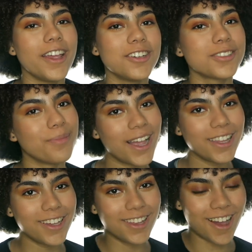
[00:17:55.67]
You're
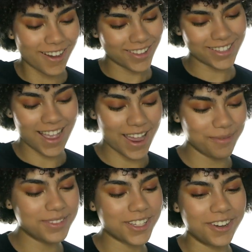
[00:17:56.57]
smiling a lot all the
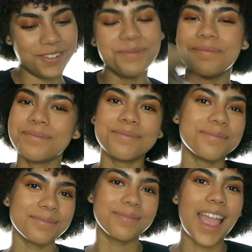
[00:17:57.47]
time, so
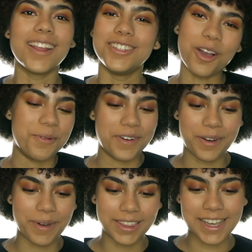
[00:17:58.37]
don't worry
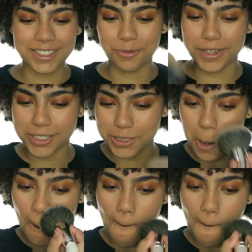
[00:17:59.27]
about that too much.